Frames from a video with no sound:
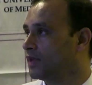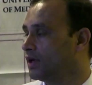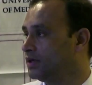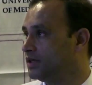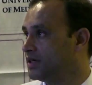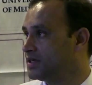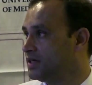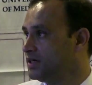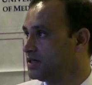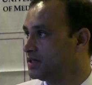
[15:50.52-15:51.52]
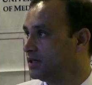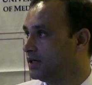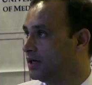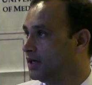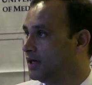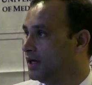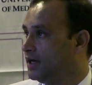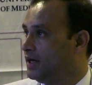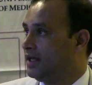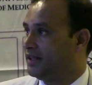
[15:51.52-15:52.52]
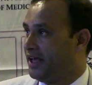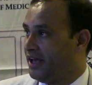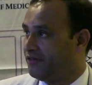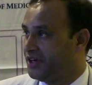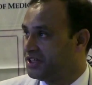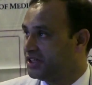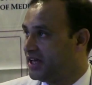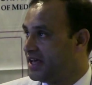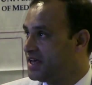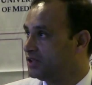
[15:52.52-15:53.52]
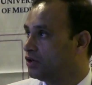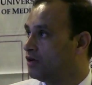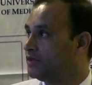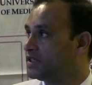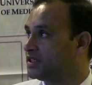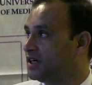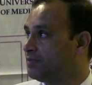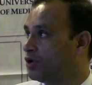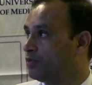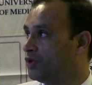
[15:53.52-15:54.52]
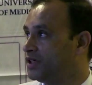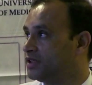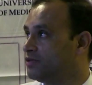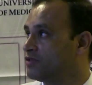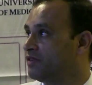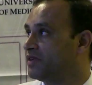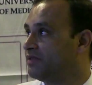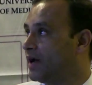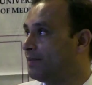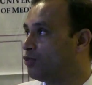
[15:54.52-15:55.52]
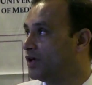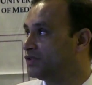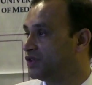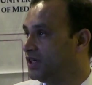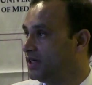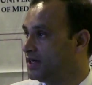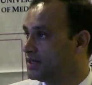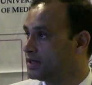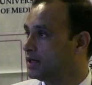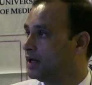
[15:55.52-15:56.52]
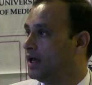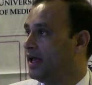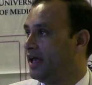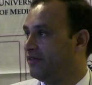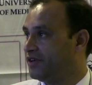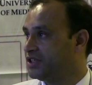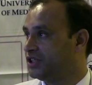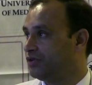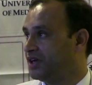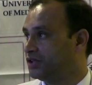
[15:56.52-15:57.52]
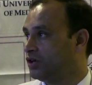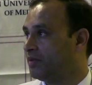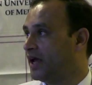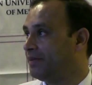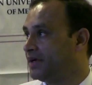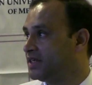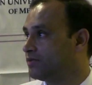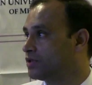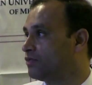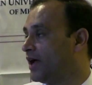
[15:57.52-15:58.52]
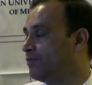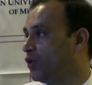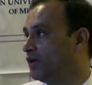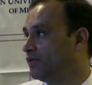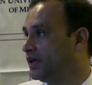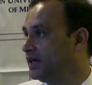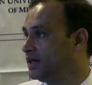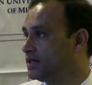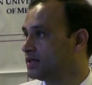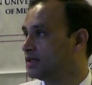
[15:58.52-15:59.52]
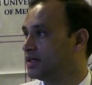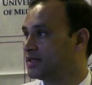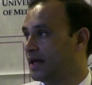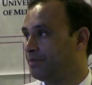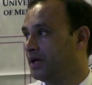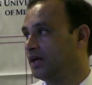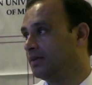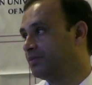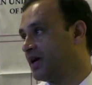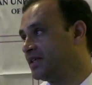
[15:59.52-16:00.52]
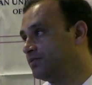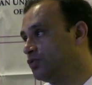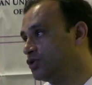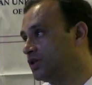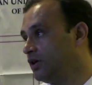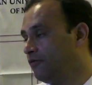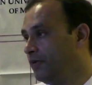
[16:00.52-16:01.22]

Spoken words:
and the results. The average age of the study population was 55.3 years. Average duration of diabetes was 5.1 years. The sample comprised mostly of